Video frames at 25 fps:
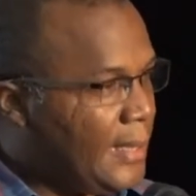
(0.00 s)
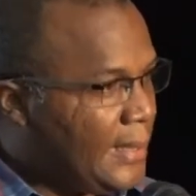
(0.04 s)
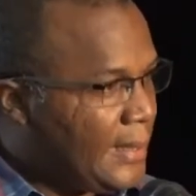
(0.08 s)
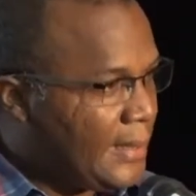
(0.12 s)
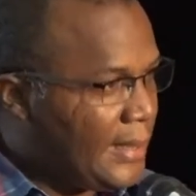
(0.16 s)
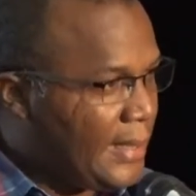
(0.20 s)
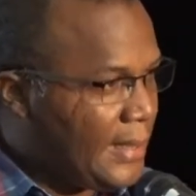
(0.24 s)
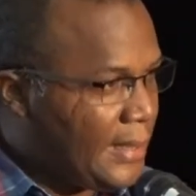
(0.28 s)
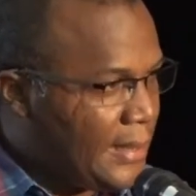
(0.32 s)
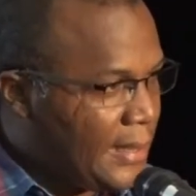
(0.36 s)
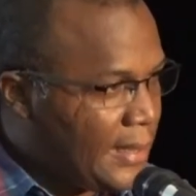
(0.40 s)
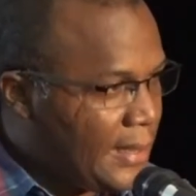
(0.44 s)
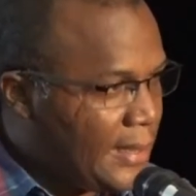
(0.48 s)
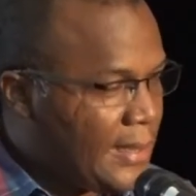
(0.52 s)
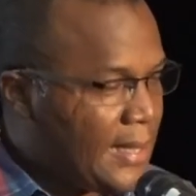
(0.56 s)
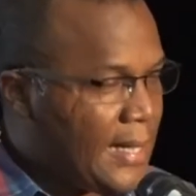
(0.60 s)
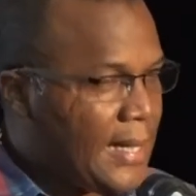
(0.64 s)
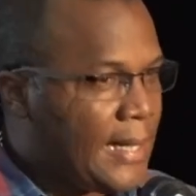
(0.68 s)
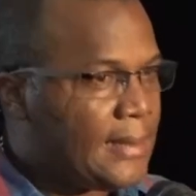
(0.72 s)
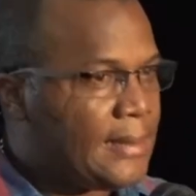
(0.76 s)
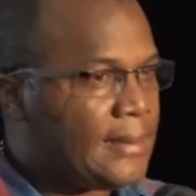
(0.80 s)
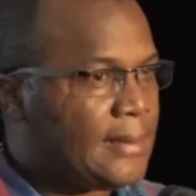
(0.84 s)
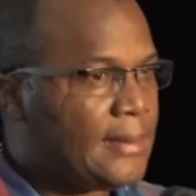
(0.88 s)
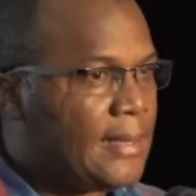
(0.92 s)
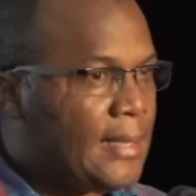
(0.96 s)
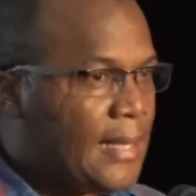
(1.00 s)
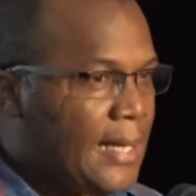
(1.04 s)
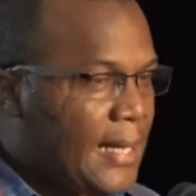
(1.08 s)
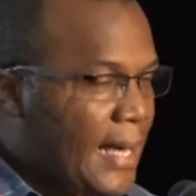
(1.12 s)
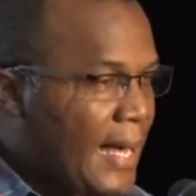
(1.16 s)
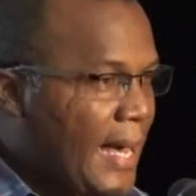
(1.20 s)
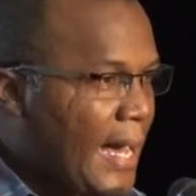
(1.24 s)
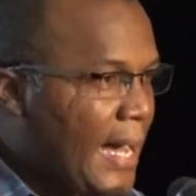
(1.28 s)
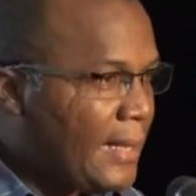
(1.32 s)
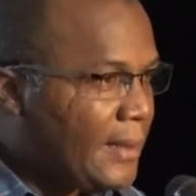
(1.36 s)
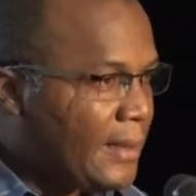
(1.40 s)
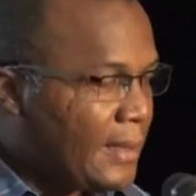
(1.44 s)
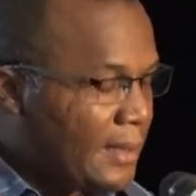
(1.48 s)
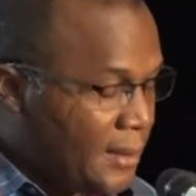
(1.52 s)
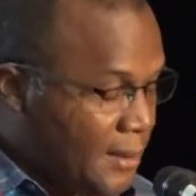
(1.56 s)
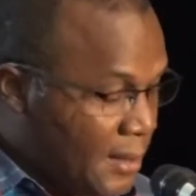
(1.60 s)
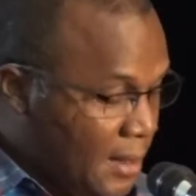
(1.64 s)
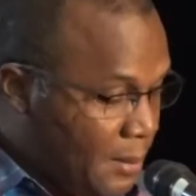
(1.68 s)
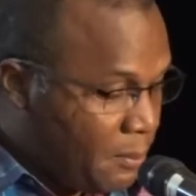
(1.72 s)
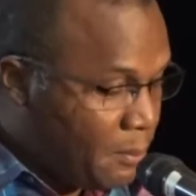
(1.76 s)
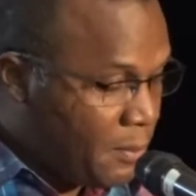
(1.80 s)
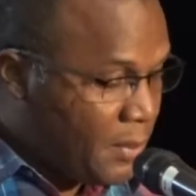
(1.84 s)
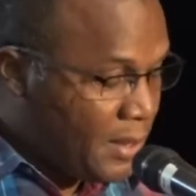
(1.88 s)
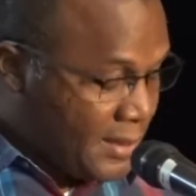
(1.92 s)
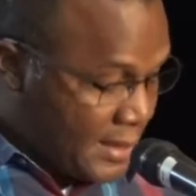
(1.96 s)
They did that, and the
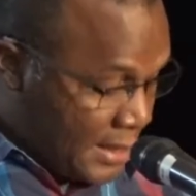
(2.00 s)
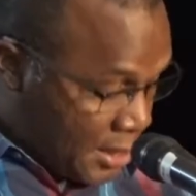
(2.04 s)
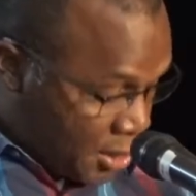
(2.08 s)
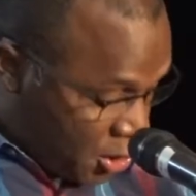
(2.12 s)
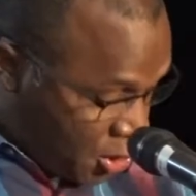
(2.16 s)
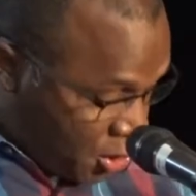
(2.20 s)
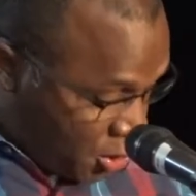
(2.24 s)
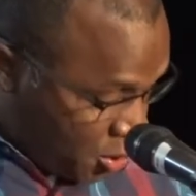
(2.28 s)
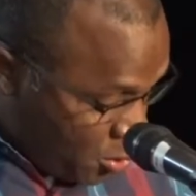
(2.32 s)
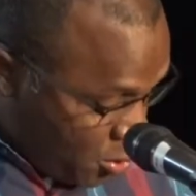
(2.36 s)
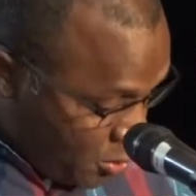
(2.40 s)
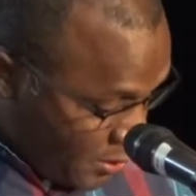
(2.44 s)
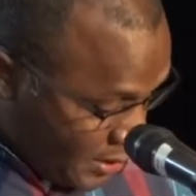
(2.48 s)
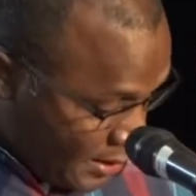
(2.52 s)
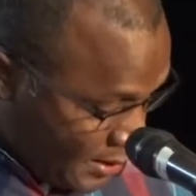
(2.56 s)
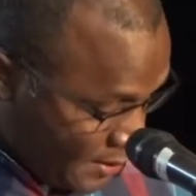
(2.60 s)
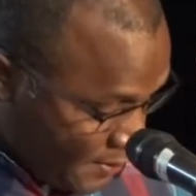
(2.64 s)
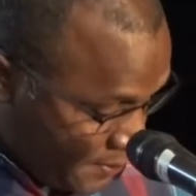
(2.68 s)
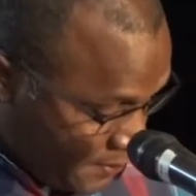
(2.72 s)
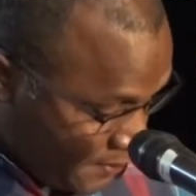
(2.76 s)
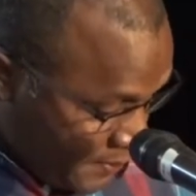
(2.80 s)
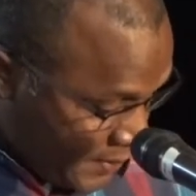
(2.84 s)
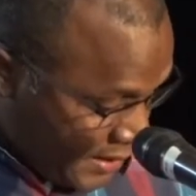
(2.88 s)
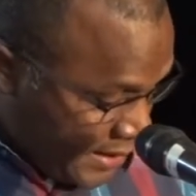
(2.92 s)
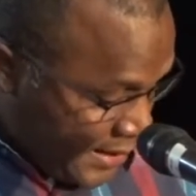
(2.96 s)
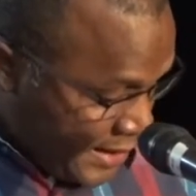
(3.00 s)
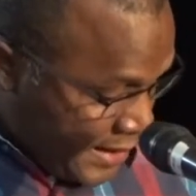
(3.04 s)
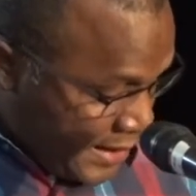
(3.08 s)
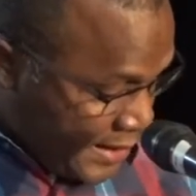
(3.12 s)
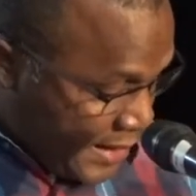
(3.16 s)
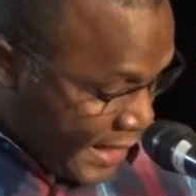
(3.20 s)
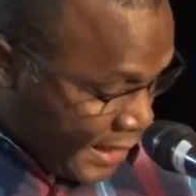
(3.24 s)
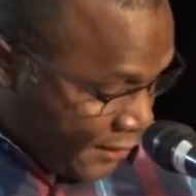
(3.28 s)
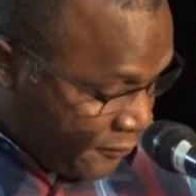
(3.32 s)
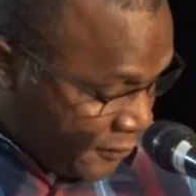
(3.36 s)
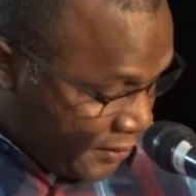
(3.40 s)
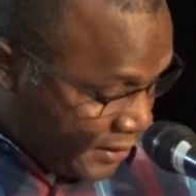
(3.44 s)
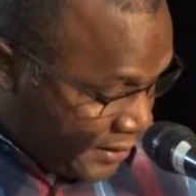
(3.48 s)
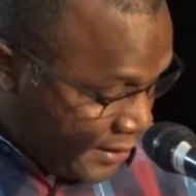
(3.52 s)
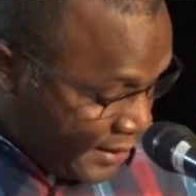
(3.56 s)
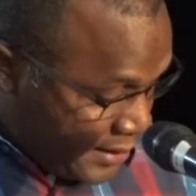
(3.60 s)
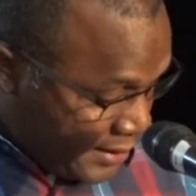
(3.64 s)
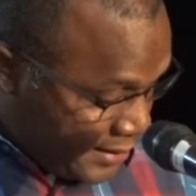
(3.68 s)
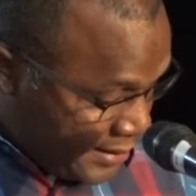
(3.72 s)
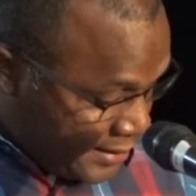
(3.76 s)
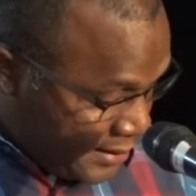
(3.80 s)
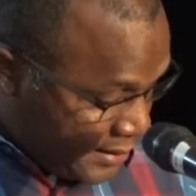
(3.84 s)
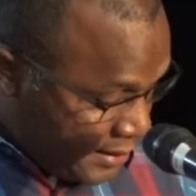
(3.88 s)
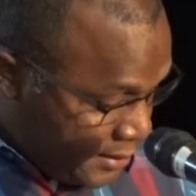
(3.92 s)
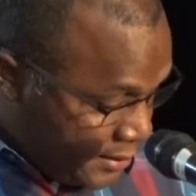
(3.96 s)
numbers are showing that for
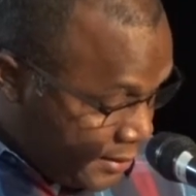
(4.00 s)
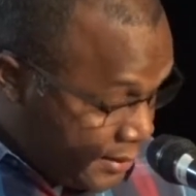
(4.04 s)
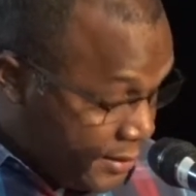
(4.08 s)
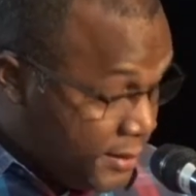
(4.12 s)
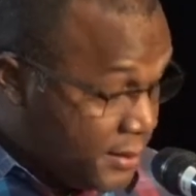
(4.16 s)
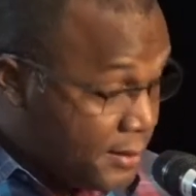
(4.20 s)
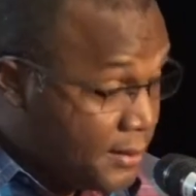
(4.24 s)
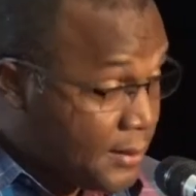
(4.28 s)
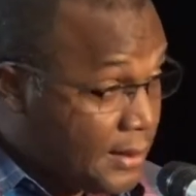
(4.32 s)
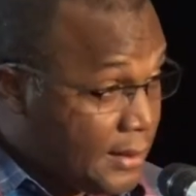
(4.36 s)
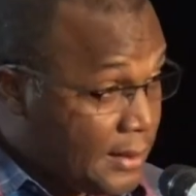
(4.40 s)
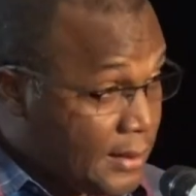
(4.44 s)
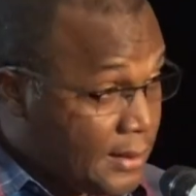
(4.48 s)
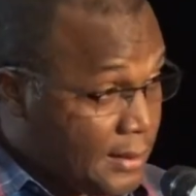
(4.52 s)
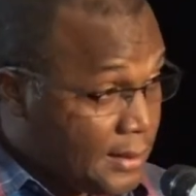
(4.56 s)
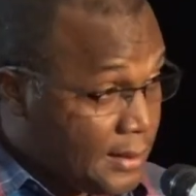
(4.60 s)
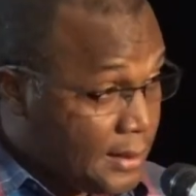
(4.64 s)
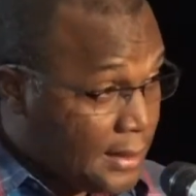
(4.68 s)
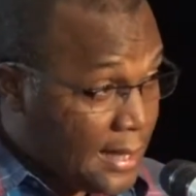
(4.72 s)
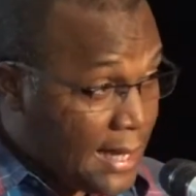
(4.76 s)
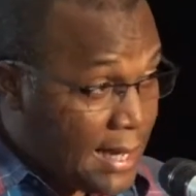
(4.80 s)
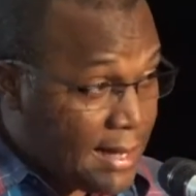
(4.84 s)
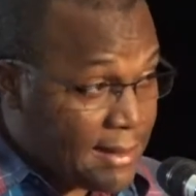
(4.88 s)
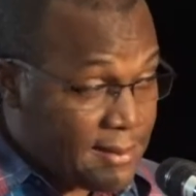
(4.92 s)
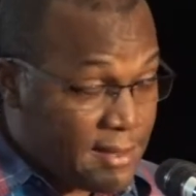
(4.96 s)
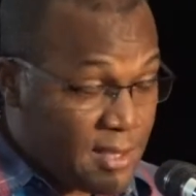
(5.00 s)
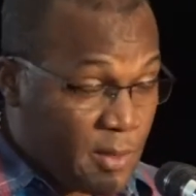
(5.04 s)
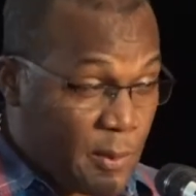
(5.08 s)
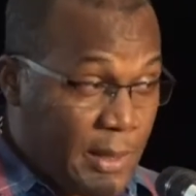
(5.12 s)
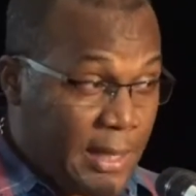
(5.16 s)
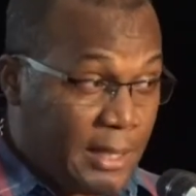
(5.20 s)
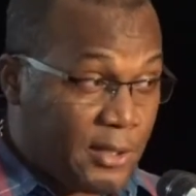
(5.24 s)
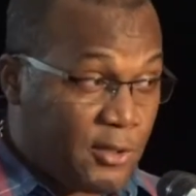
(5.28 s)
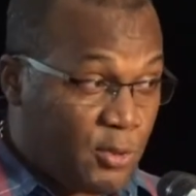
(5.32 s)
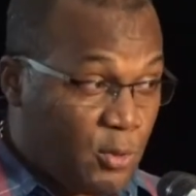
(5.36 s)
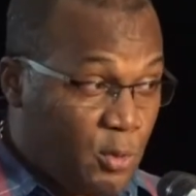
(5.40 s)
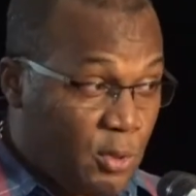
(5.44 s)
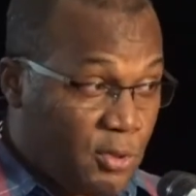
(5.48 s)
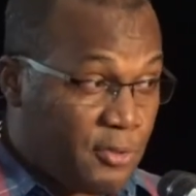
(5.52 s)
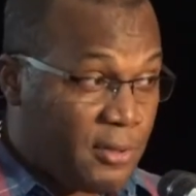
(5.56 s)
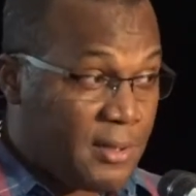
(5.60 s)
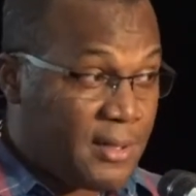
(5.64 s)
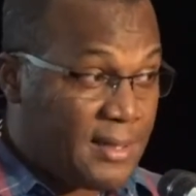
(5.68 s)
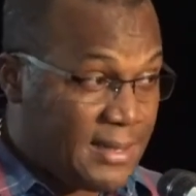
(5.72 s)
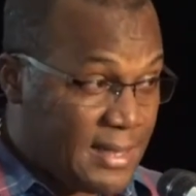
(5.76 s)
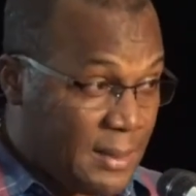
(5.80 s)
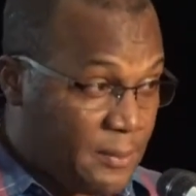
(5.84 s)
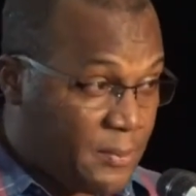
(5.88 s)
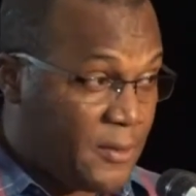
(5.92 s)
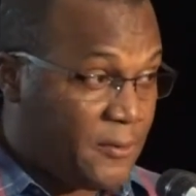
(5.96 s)
this year, last year we had
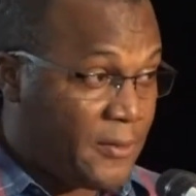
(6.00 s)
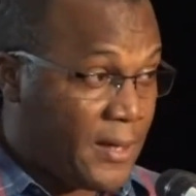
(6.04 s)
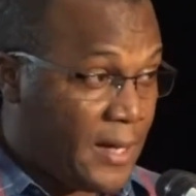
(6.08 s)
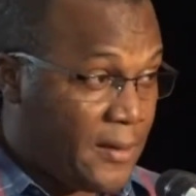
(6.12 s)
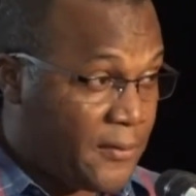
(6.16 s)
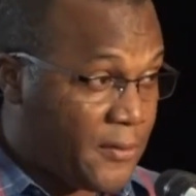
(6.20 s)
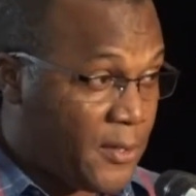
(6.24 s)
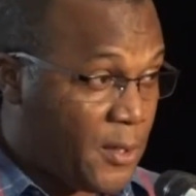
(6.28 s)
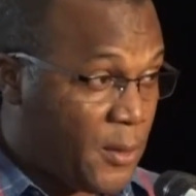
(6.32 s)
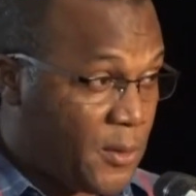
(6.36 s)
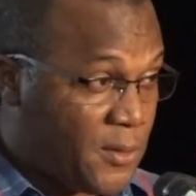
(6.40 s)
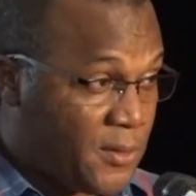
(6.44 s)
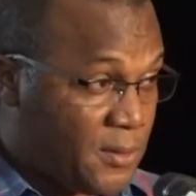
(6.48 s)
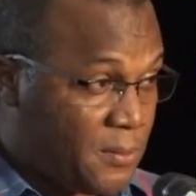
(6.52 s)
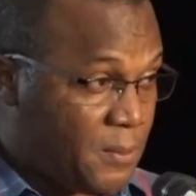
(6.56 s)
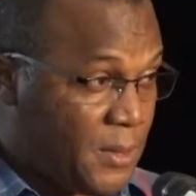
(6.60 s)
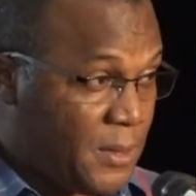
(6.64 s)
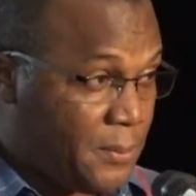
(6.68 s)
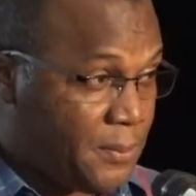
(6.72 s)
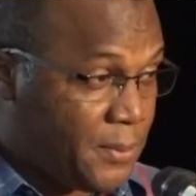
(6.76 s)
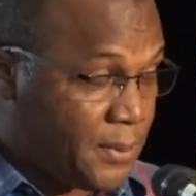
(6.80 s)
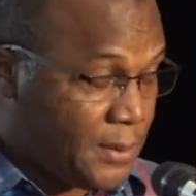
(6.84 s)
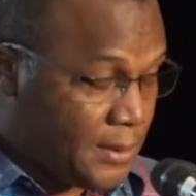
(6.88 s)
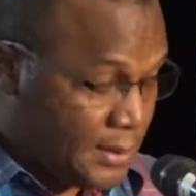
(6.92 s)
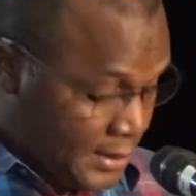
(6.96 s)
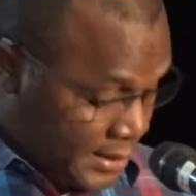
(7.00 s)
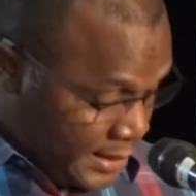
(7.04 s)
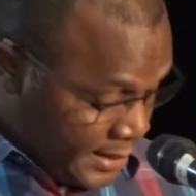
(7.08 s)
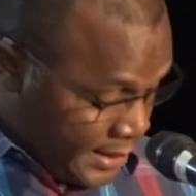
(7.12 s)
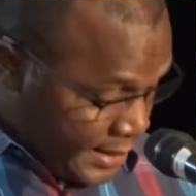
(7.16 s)
275,000 people.